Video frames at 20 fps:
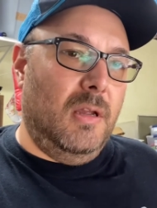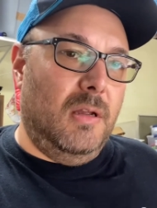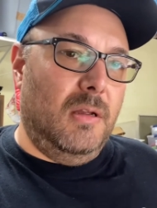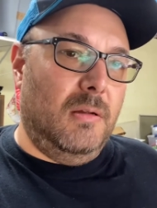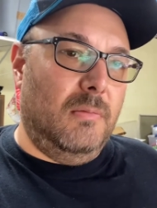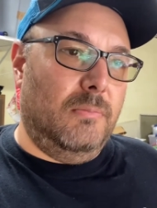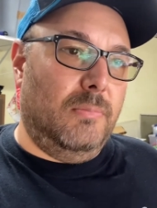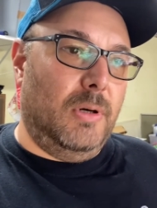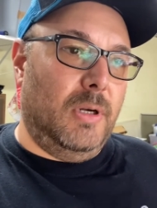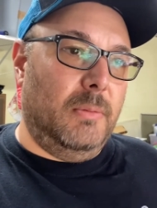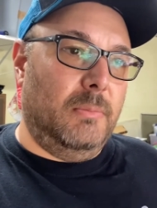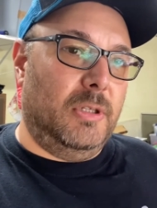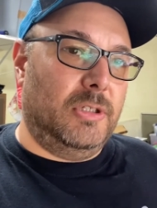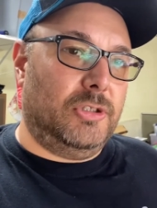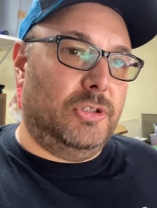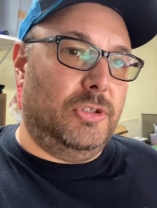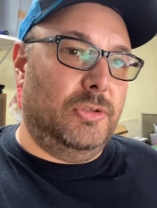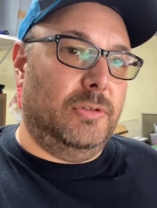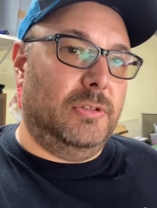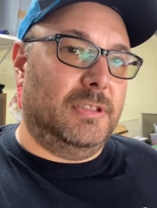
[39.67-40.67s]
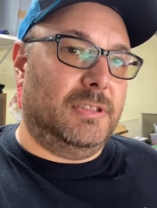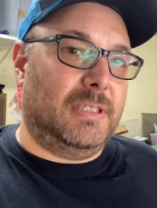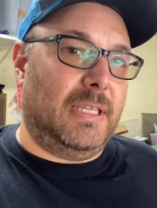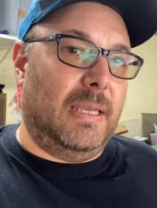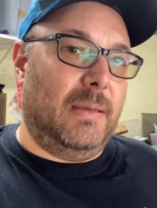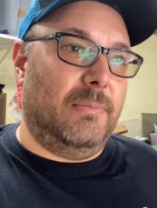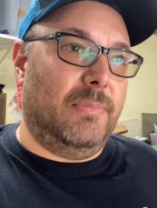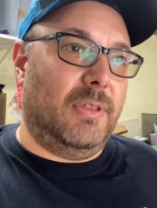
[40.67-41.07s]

pretty much doing the same